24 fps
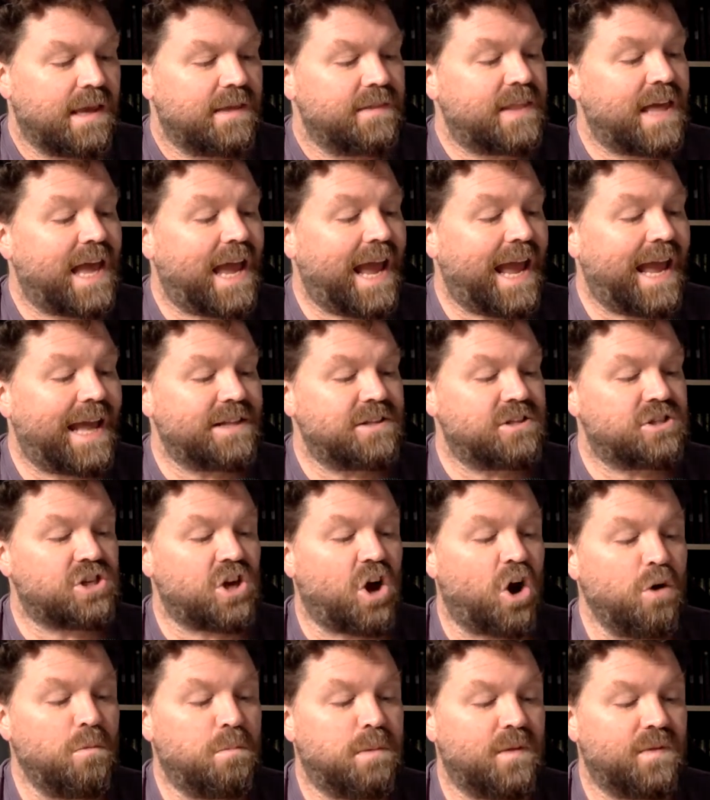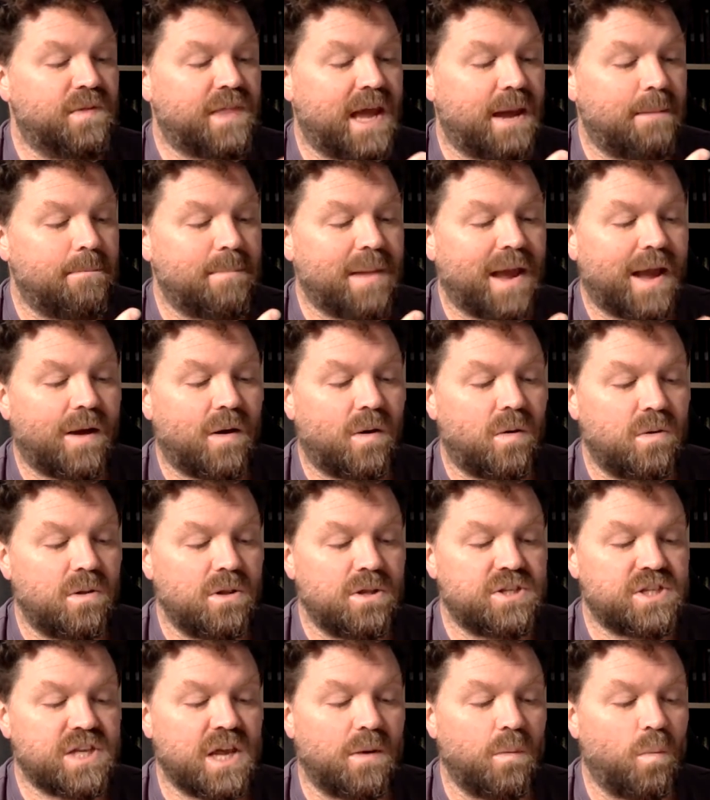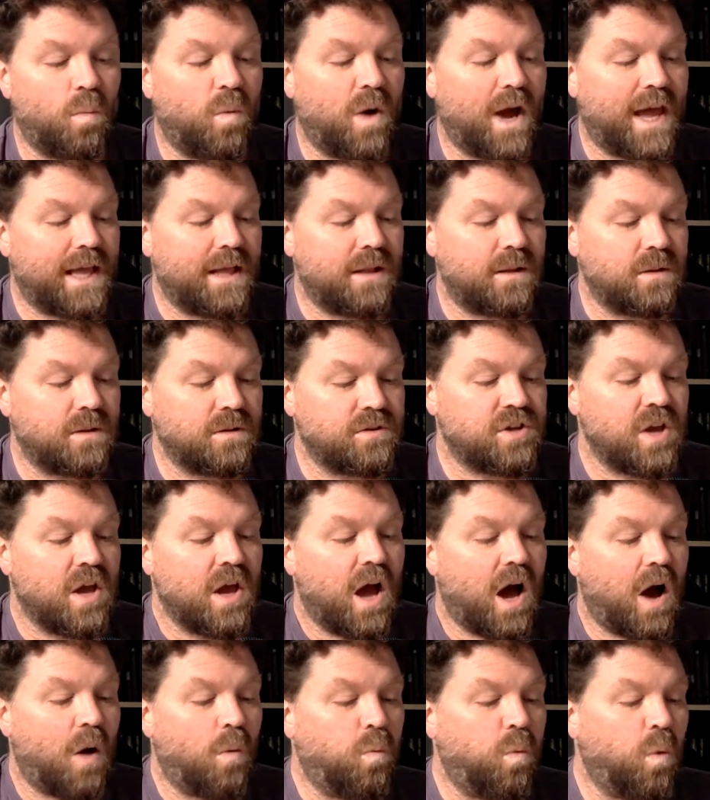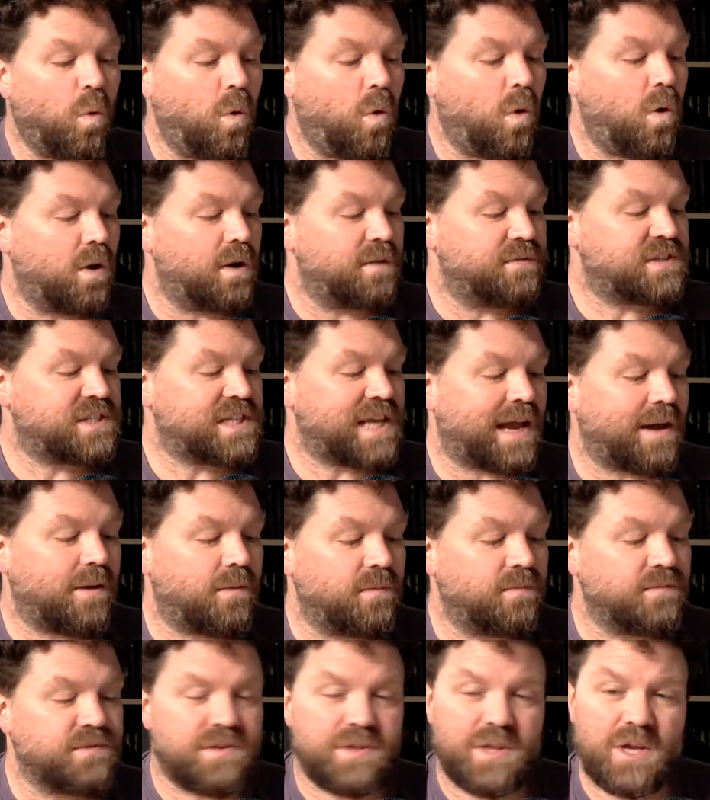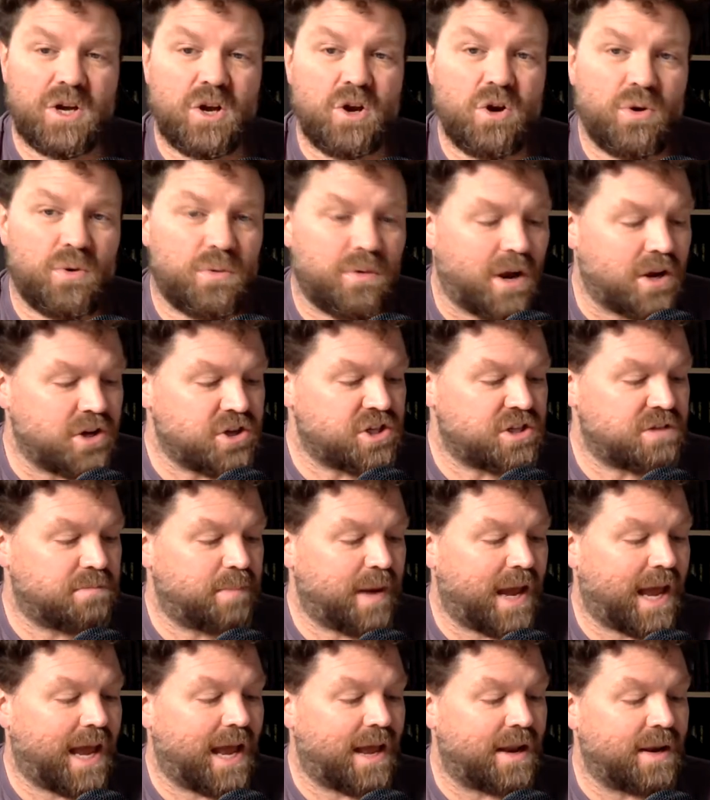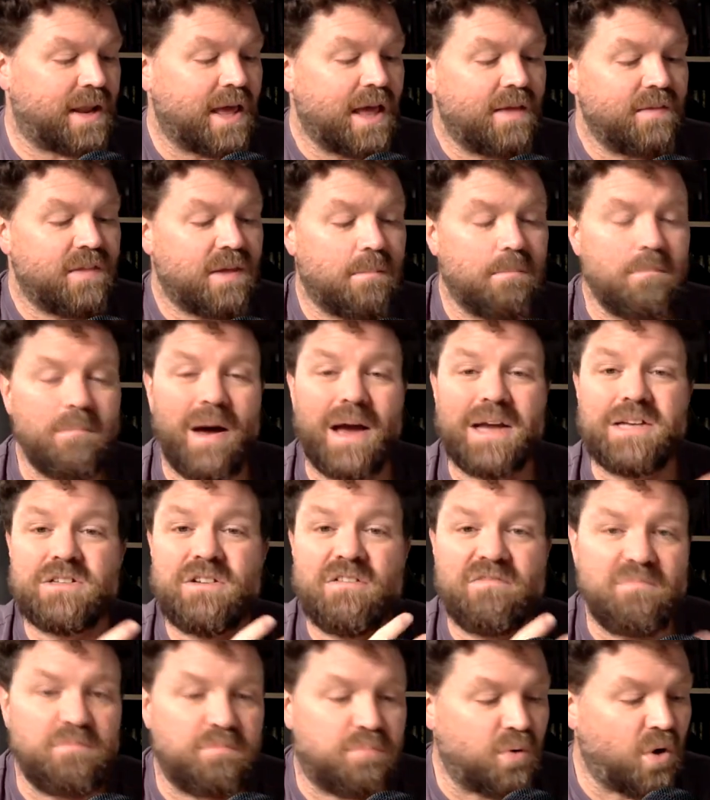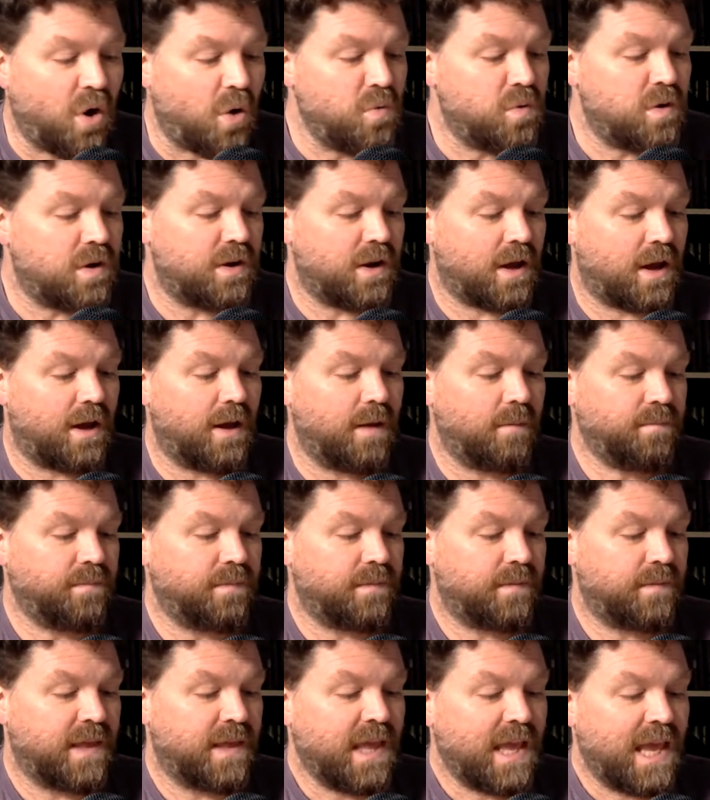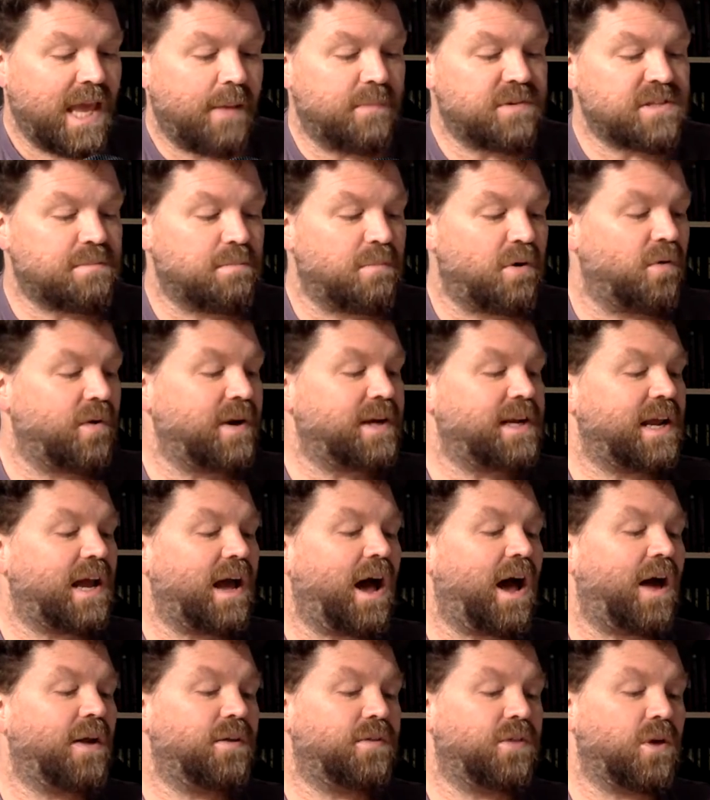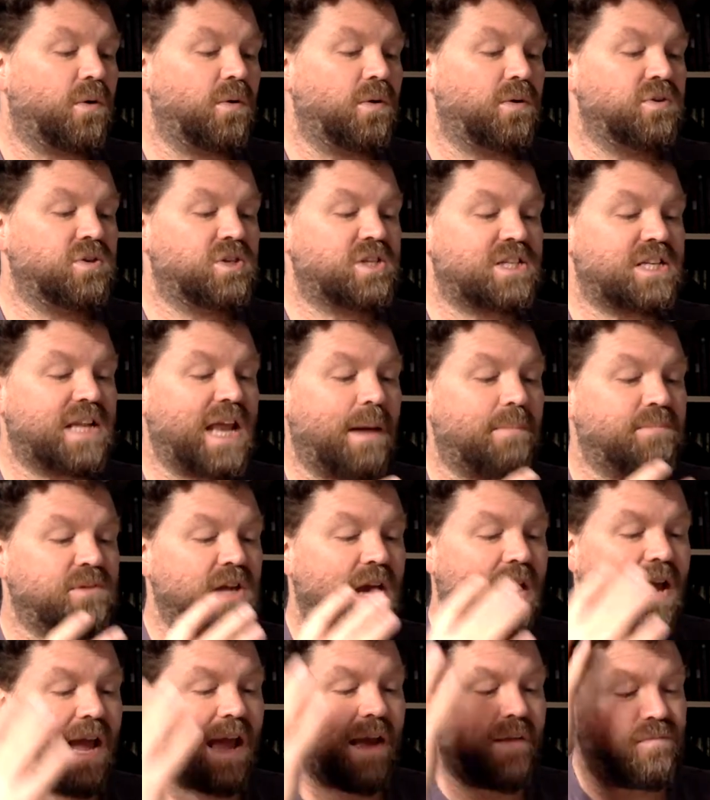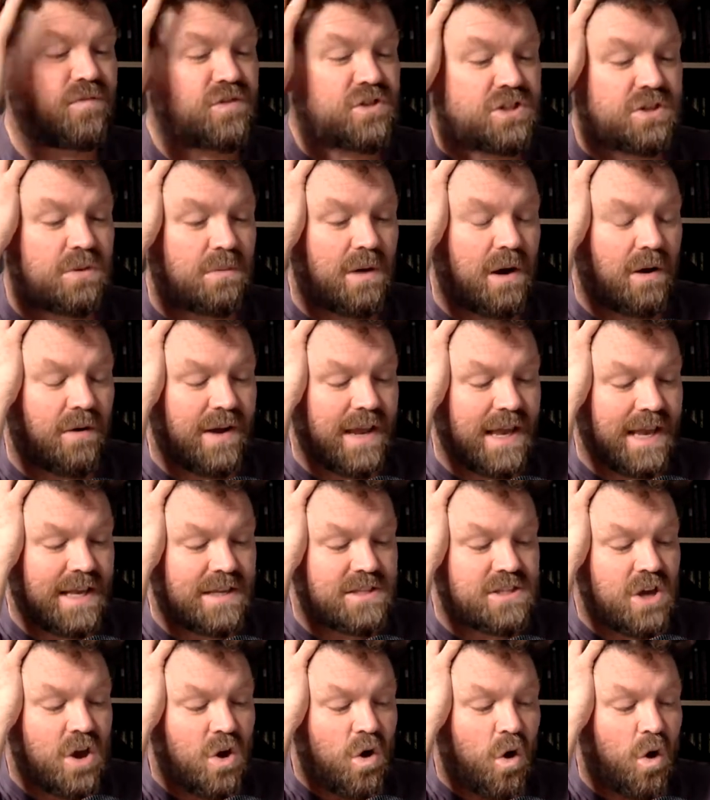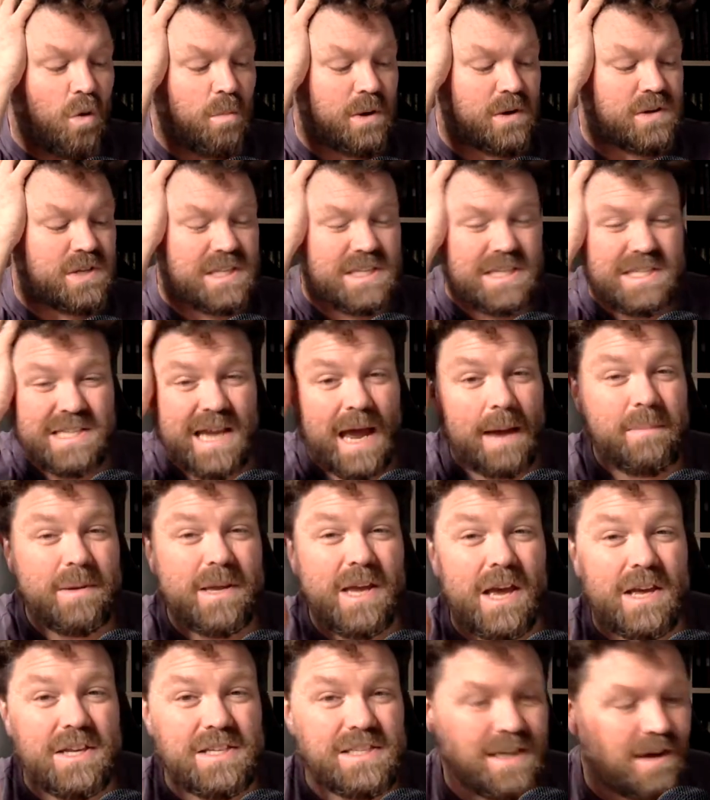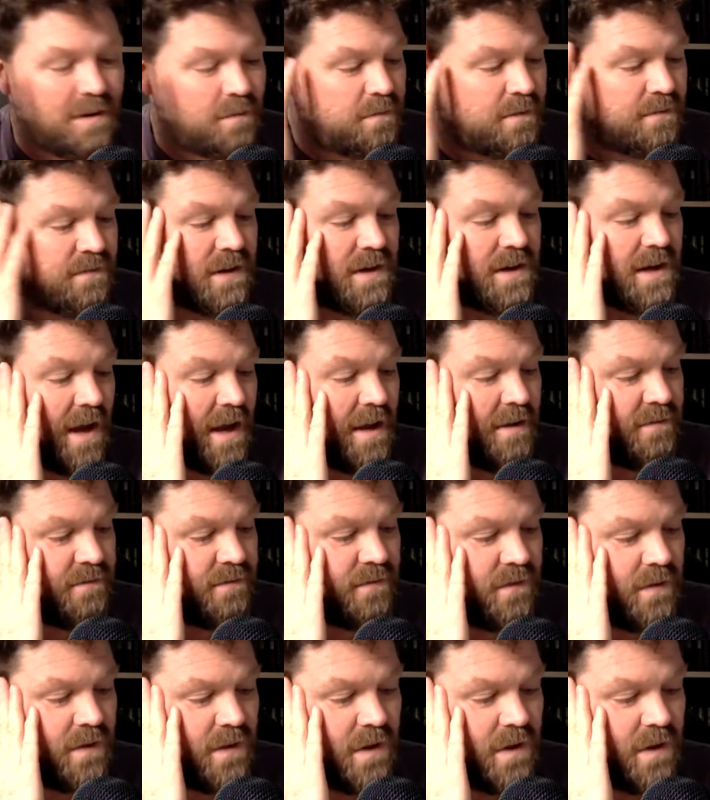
The heads opened their mouths and wailed, a wall of sound that crushed Pan, that might have broken her. It was Meridiana, though, who slapped her hands to her ears, almost stabbing herself with the knife.